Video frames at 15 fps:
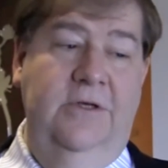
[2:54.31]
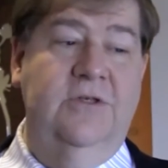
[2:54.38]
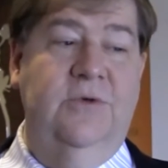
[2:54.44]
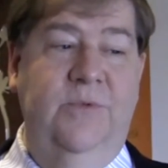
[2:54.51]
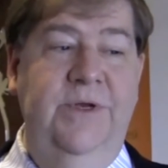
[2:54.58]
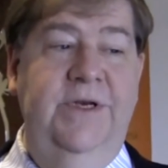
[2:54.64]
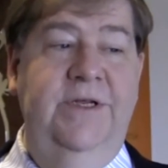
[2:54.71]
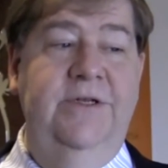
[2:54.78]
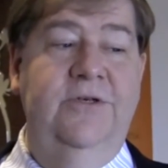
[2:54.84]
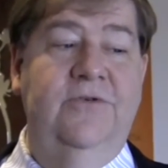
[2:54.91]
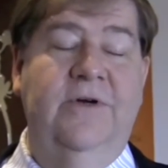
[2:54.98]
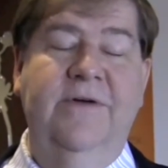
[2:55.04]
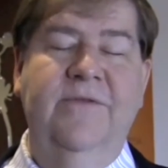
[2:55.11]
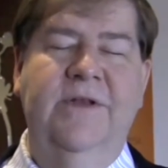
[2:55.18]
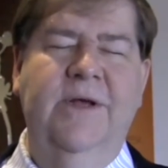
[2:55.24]
So we need to
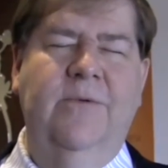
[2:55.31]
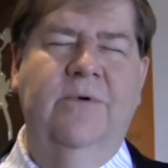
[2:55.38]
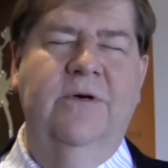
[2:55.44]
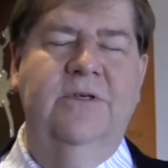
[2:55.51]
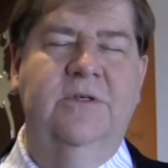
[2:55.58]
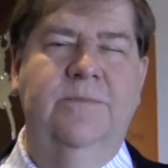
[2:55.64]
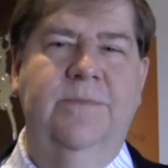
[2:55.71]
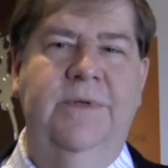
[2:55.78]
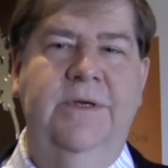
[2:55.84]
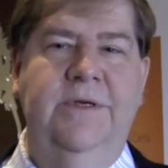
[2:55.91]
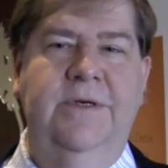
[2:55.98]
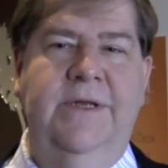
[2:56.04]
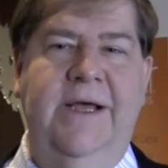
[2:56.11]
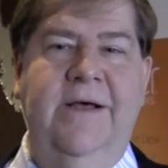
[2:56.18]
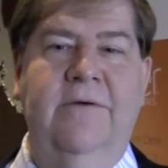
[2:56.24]
drive the network
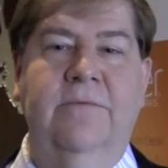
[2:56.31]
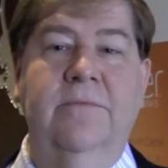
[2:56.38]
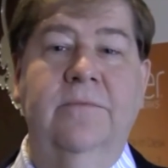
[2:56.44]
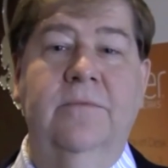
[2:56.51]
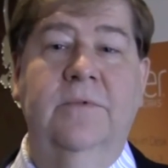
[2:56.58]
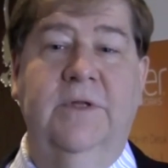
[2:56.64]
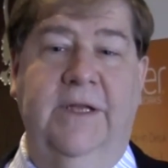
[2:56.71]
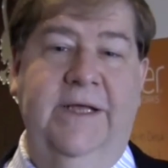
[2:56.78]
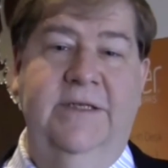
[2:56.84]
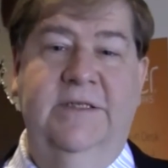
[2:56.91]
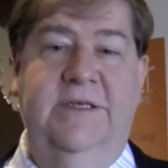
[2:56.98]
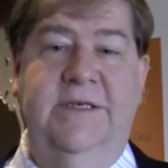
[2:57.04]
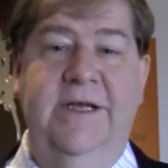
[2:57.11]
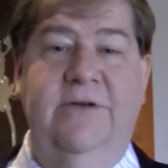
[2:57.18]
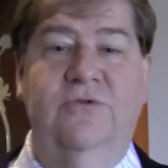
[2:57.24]
speed down, the
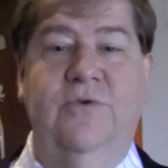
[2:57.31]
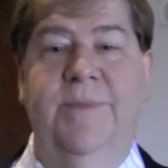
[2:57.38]
latency down